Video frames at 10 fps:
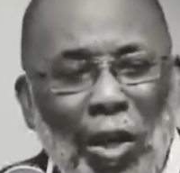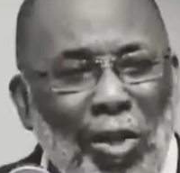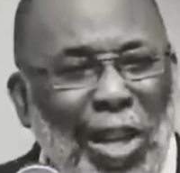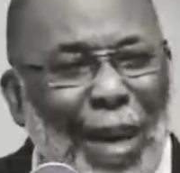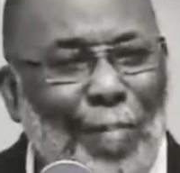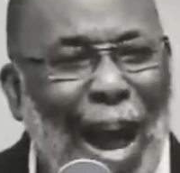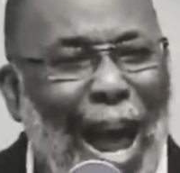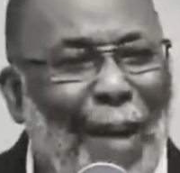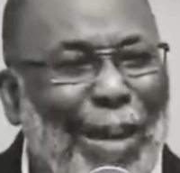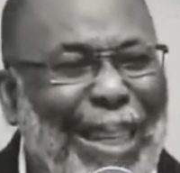And once
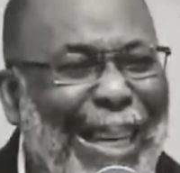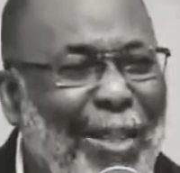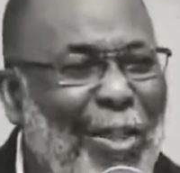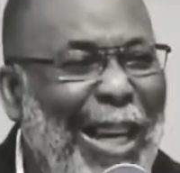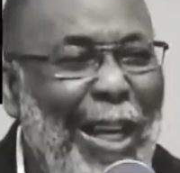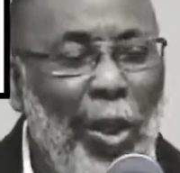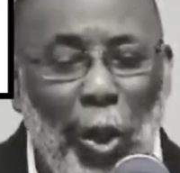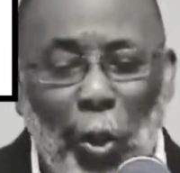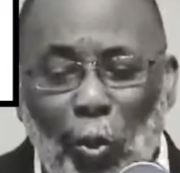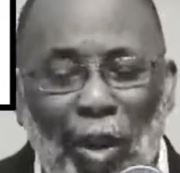that Bible
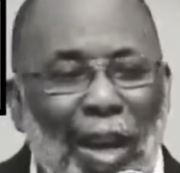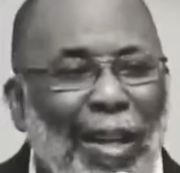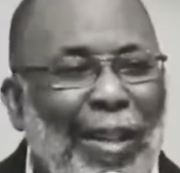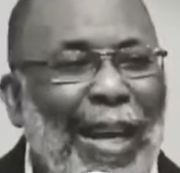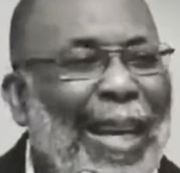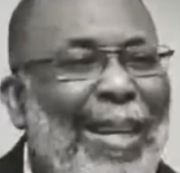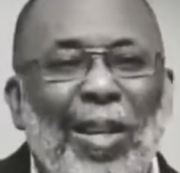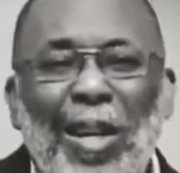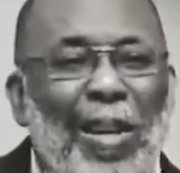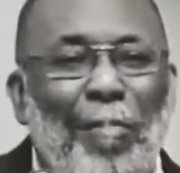gets in you,
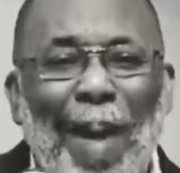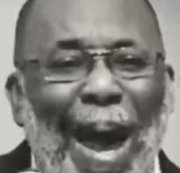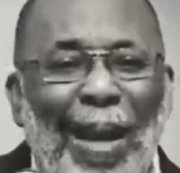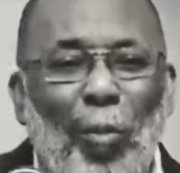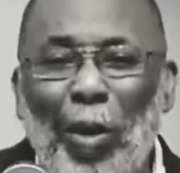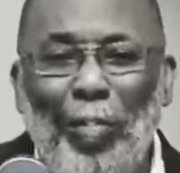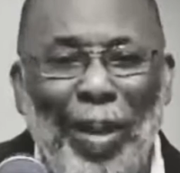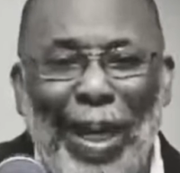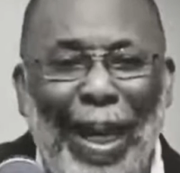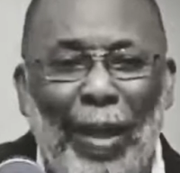then it doesn't
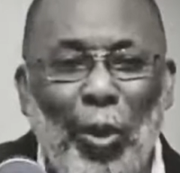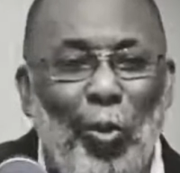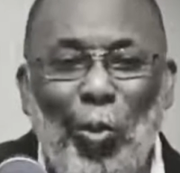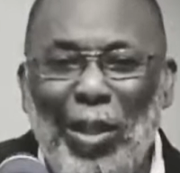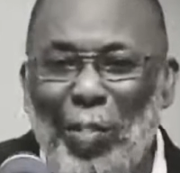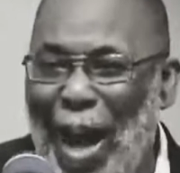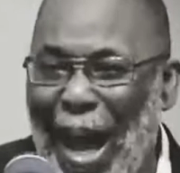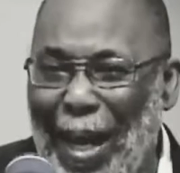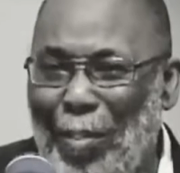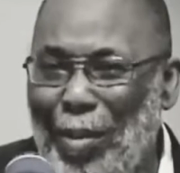matter what men do
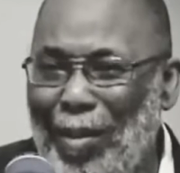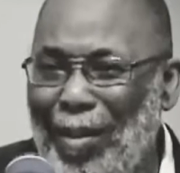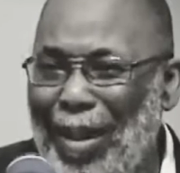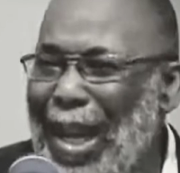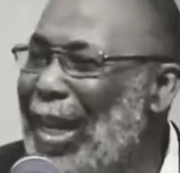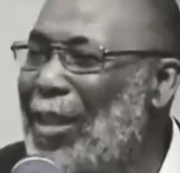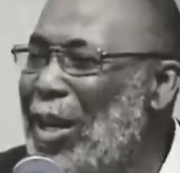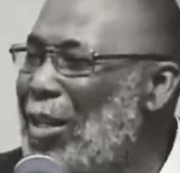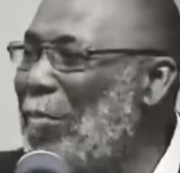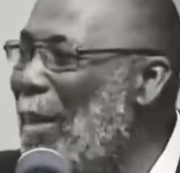with the Bible.
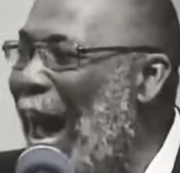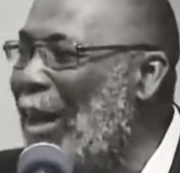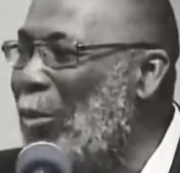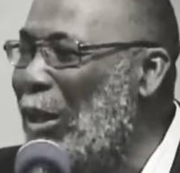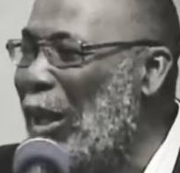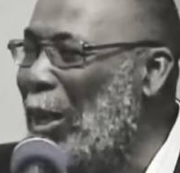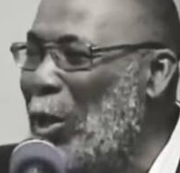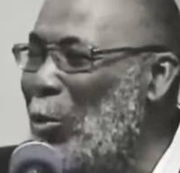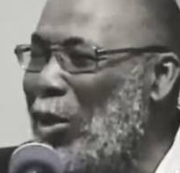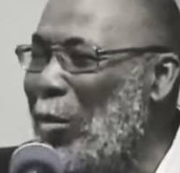It doesn't matter
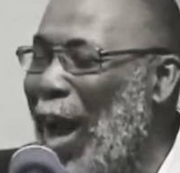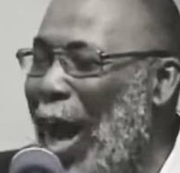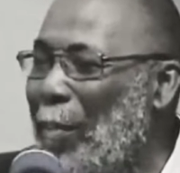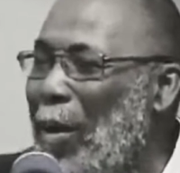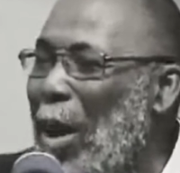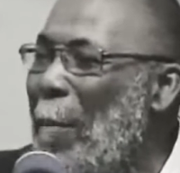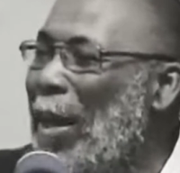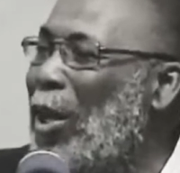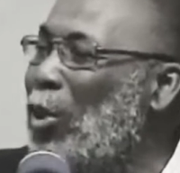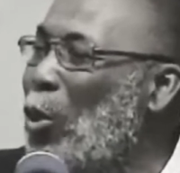what they do with the
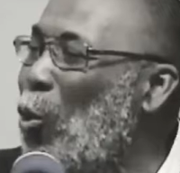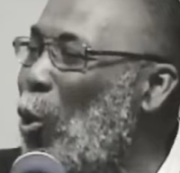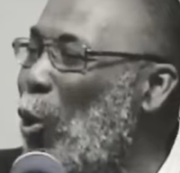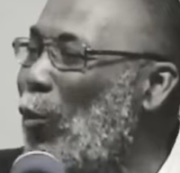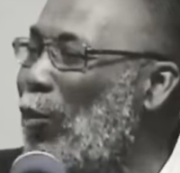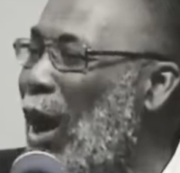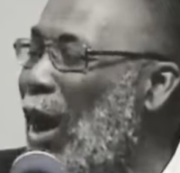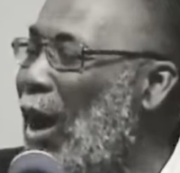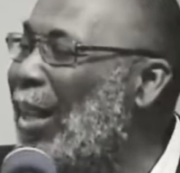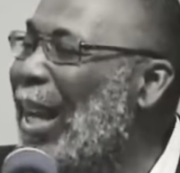Bible because the
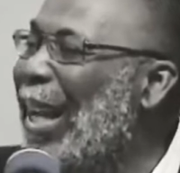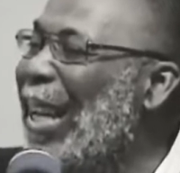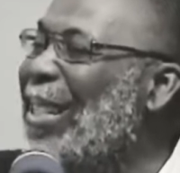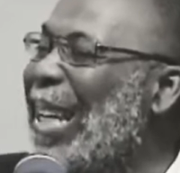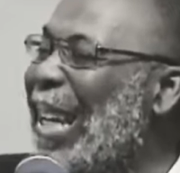Word of God